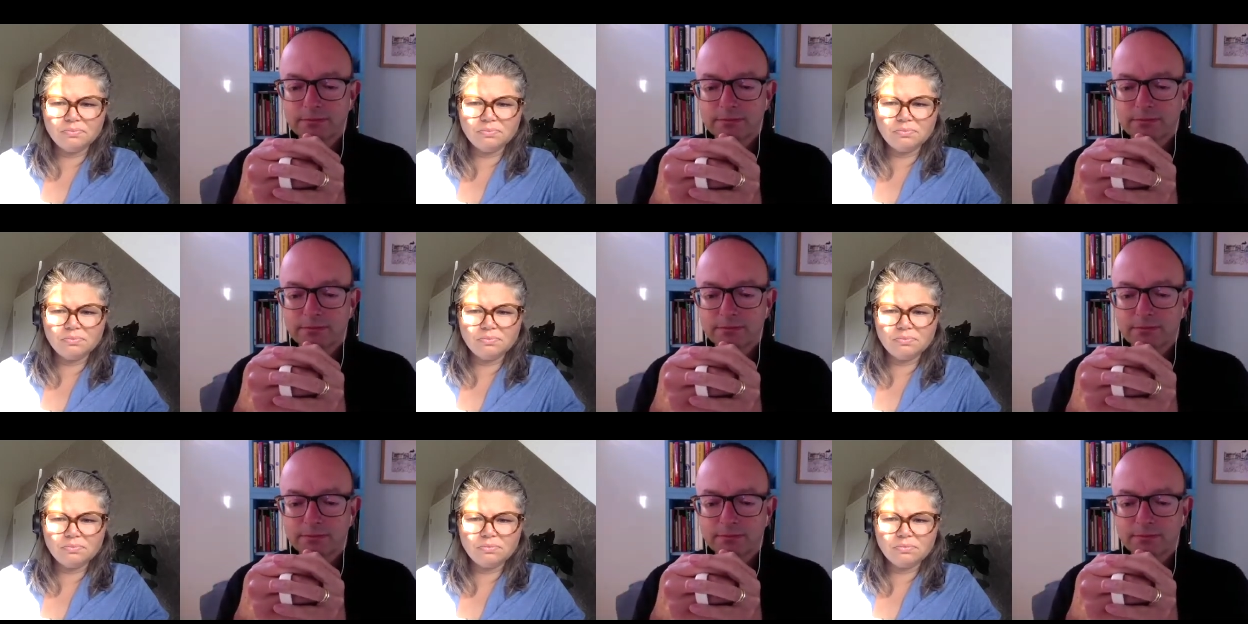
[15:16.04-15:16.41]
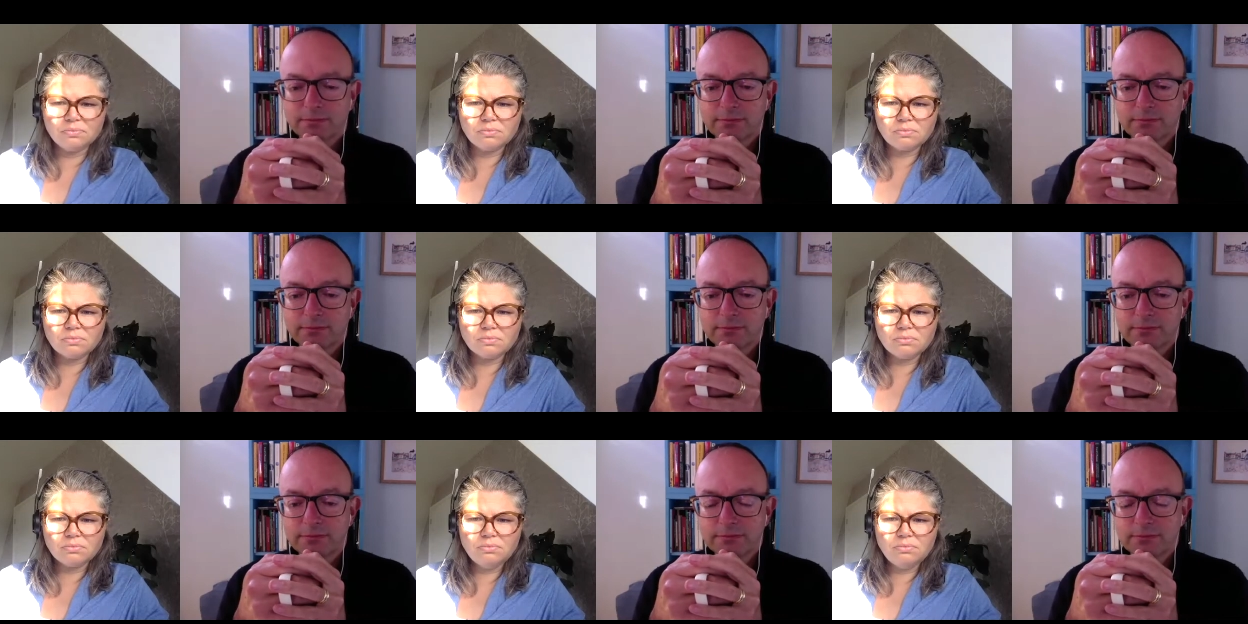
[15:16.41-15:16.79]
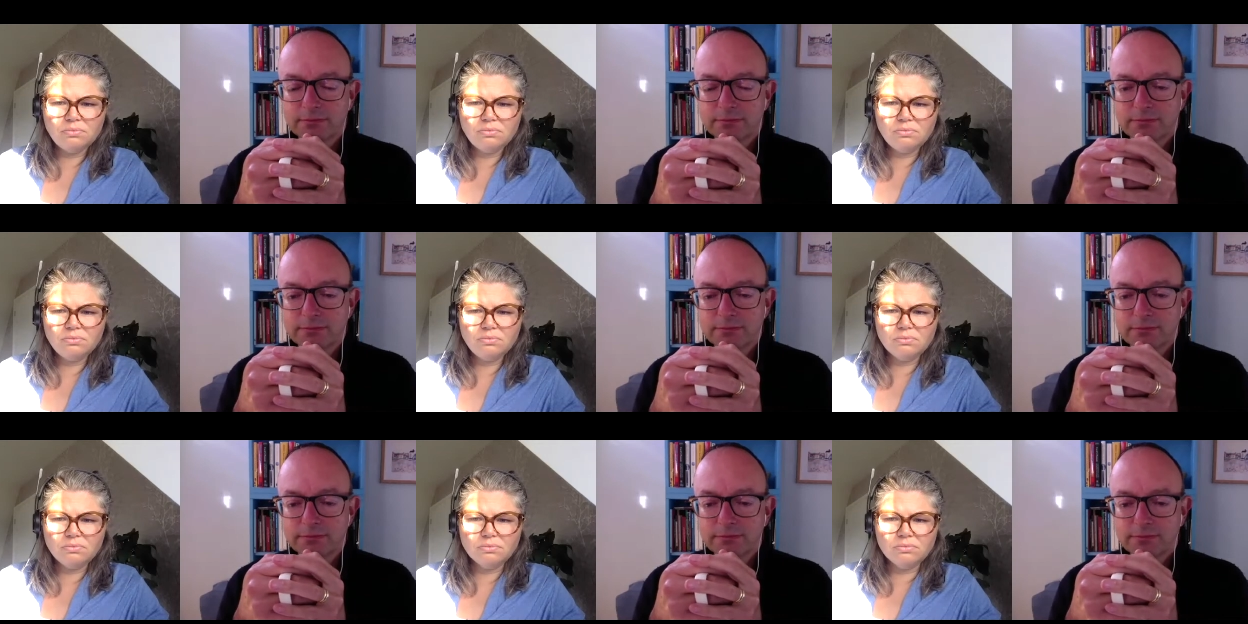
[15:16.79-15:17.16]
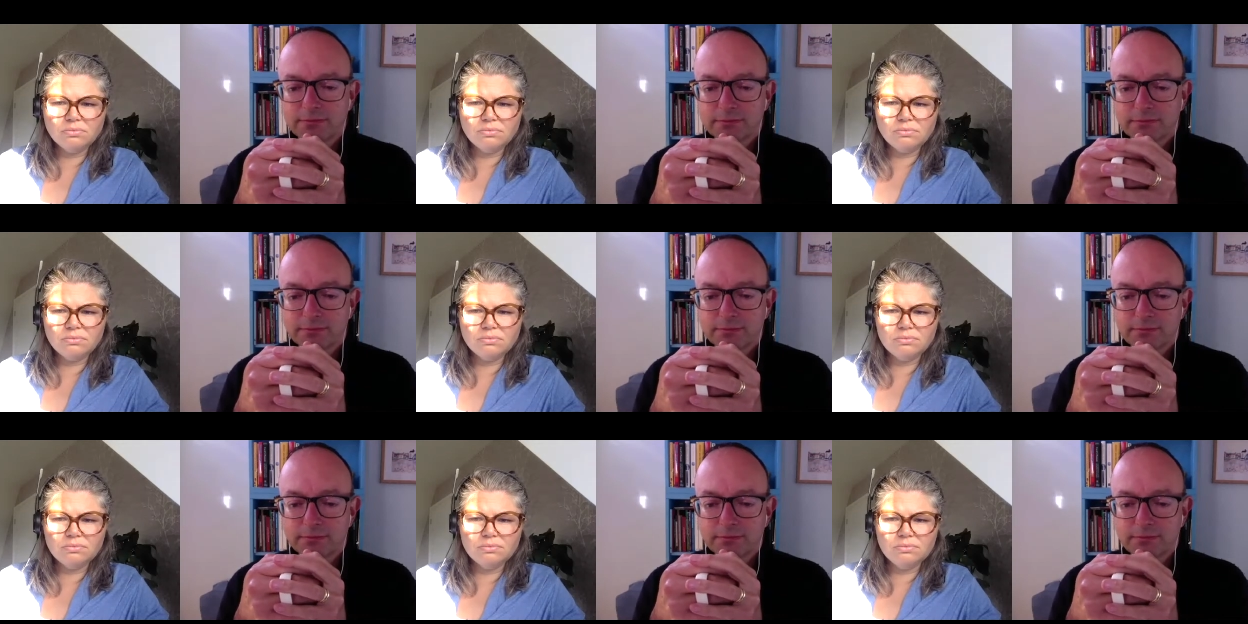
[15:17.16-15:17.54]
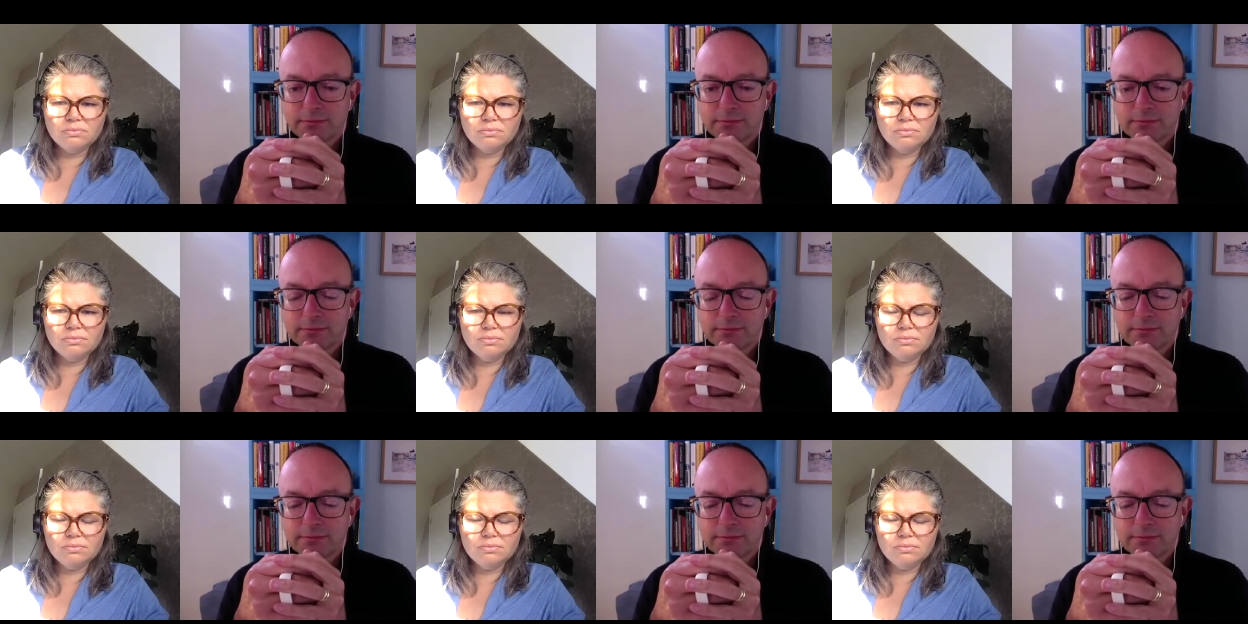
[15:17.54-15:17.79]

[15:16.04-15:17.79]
No one is speaking in this clip.